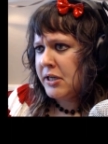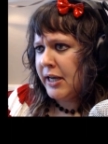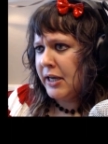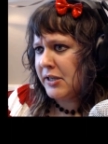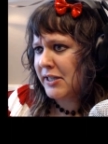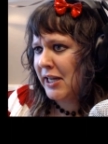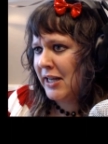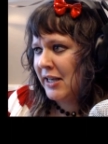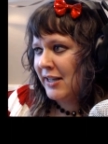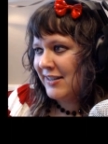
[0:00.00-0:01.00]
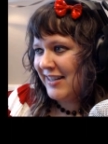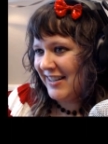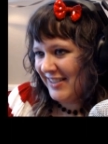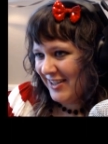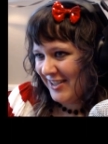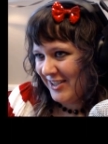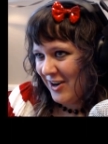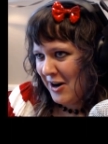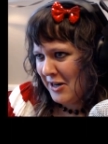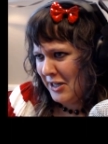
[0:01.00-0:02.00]
Tails, Tails, you're
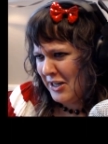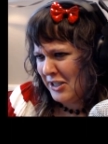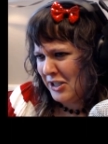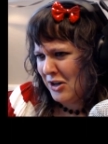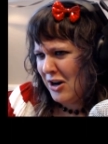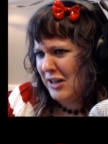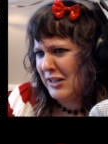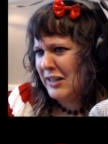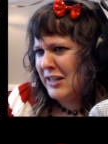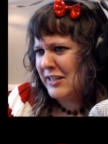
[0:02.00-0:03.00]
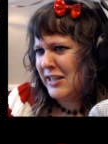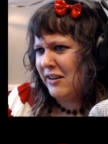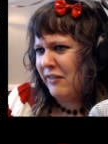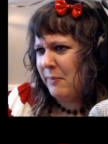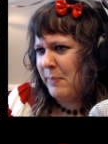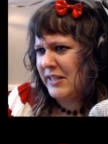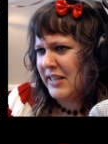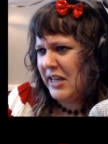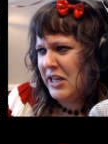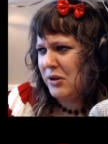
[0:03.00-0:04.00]
strong. You're a strong son of a
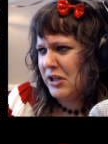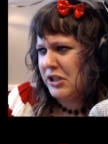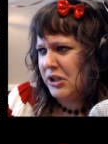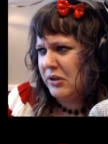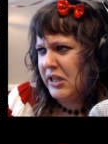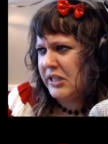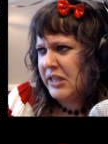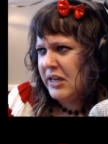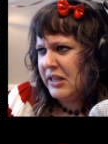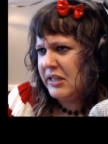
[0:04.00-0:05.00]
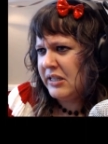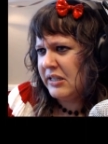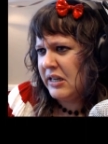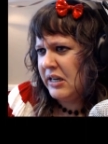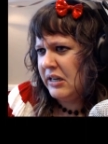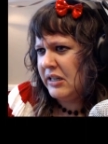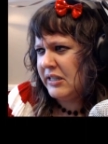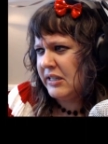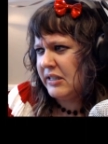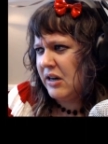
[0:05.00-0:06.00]
biscuit. You can do this. This isn't.
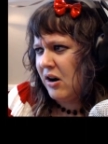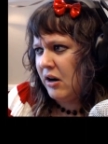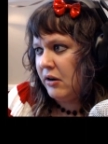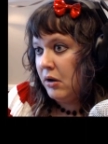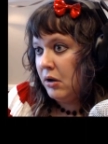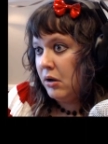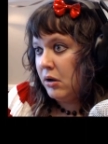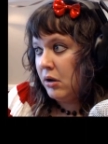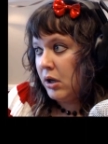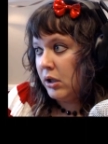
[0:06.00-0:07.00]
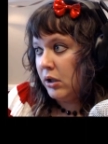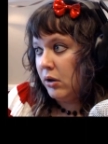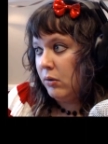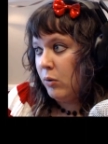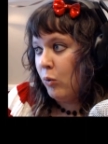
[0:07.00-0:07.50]
This isn't hard. Hello?